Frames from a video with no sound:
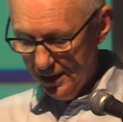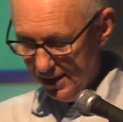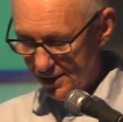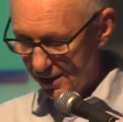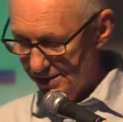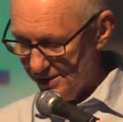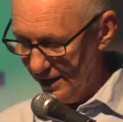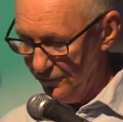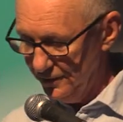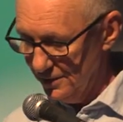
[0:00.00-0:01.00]
airline
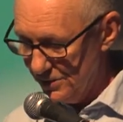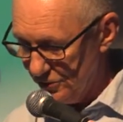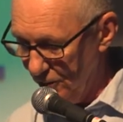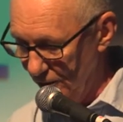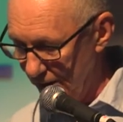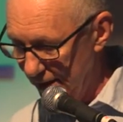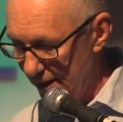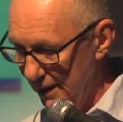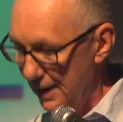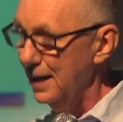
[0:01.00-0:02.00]
safety, and so on
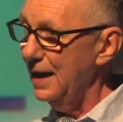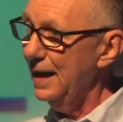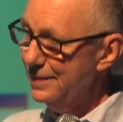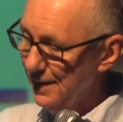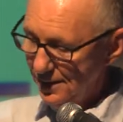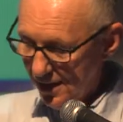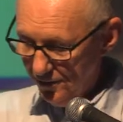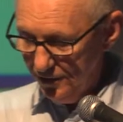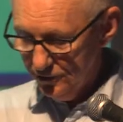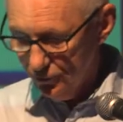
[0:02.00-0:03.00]
and then
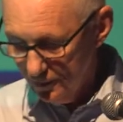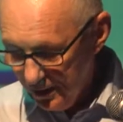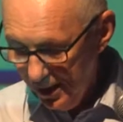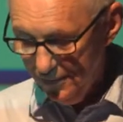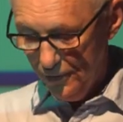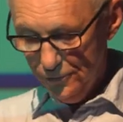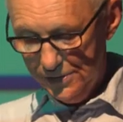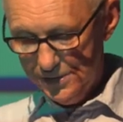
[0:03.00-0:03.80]
having to align those